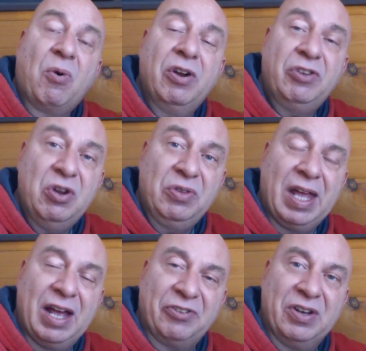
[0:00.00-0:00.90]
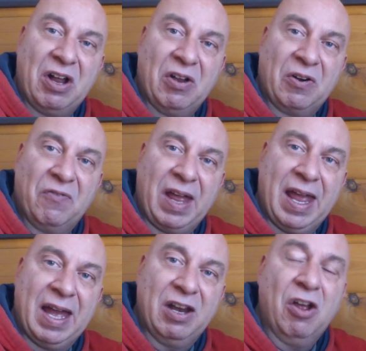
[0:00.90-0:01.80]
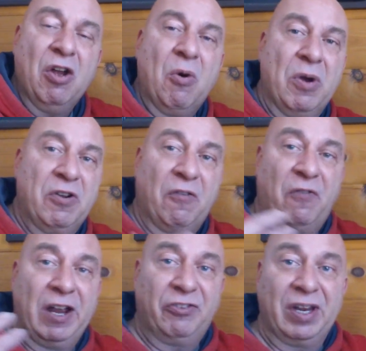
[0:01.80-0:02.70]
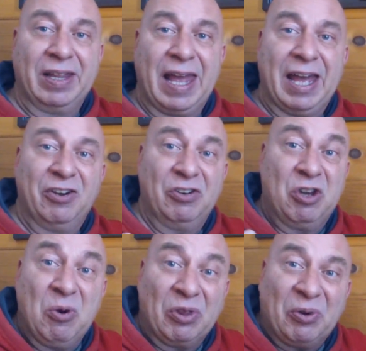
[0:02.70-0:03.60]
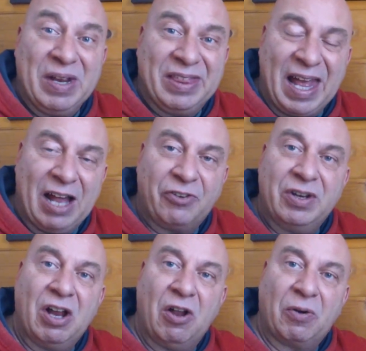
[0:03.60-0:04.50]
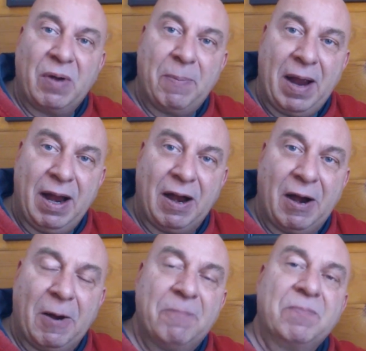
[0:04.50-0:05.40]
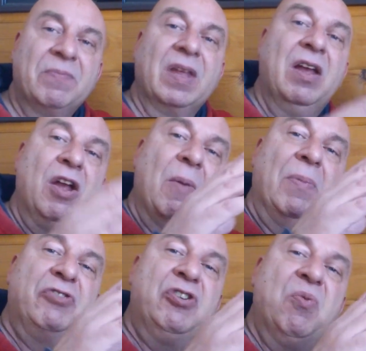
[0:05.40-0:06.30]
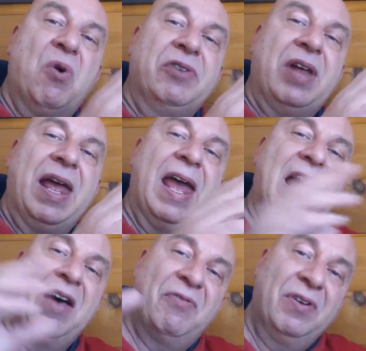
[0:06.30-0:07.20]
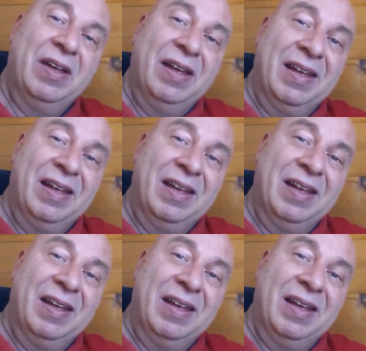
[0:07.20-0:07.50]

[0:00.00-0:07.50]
or a $2,000 van when you're facing that $2,000 or $3,000 repair. But you want to have,